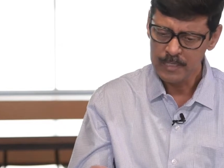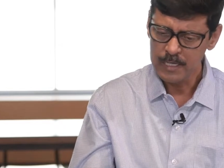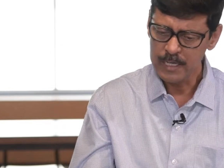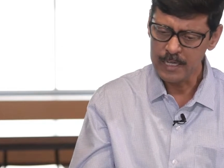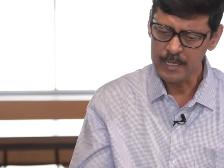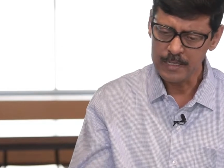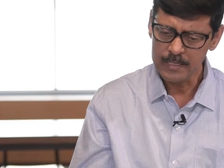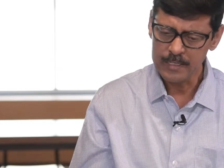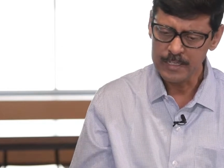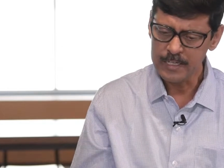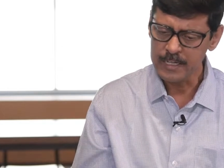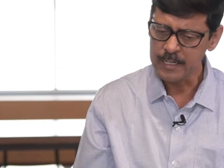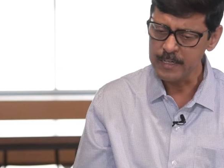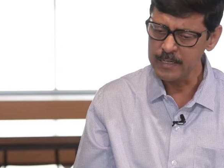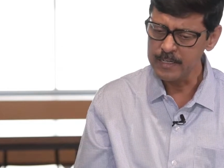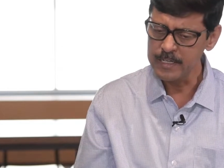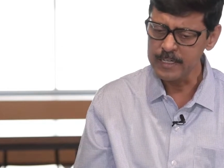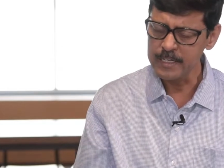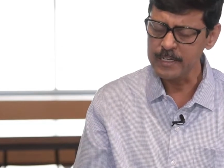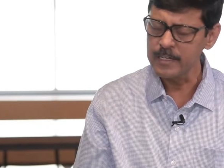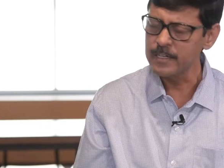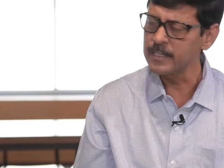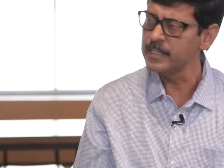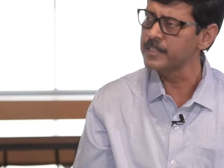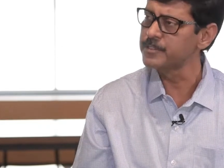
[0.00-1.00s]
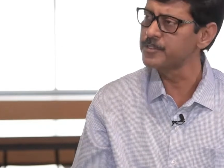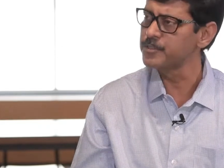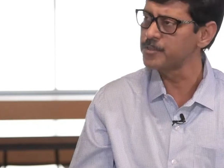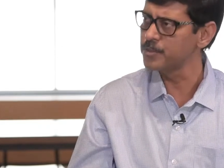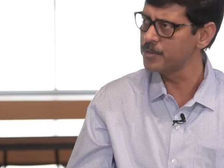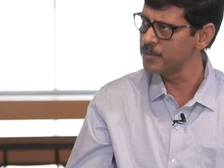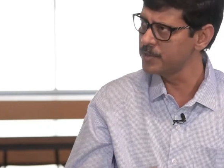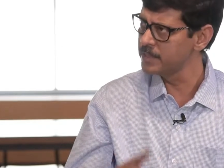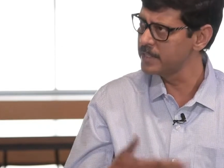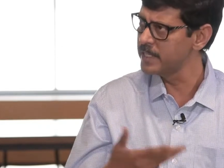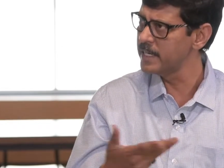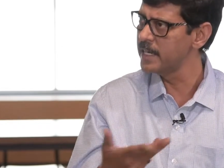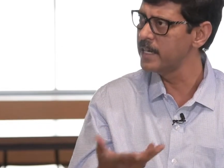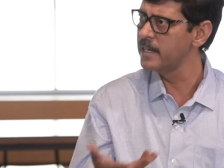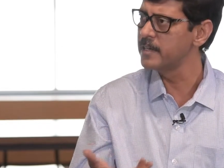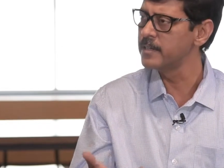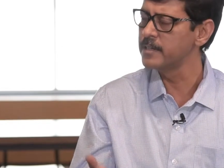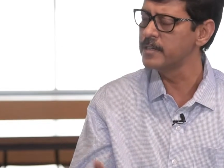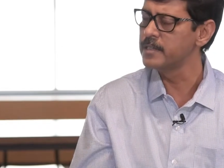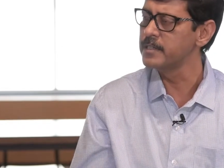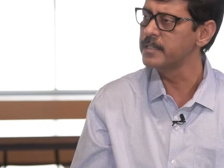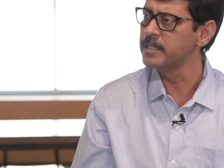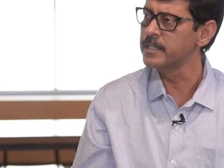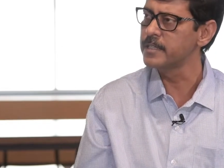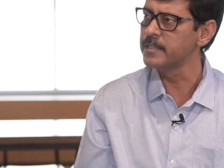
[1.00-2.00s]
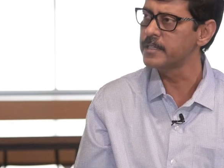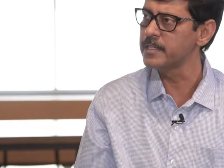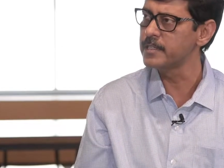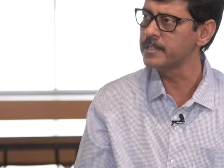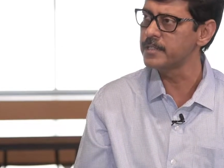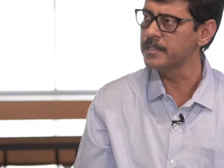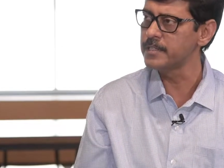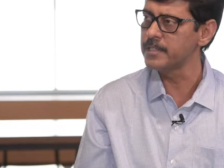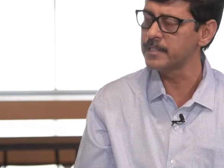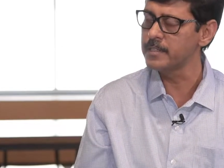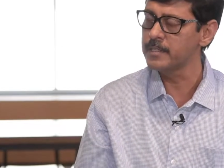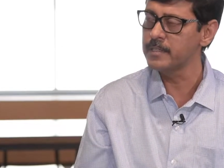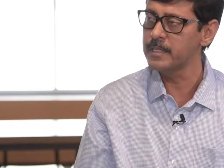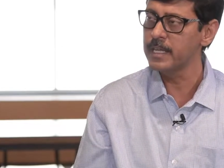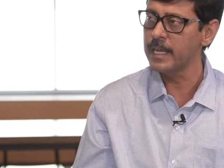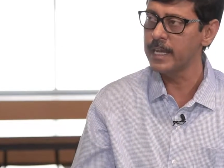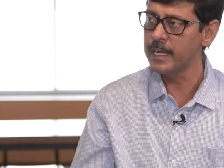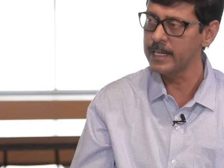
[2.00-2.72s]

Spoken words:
it should yield decent return,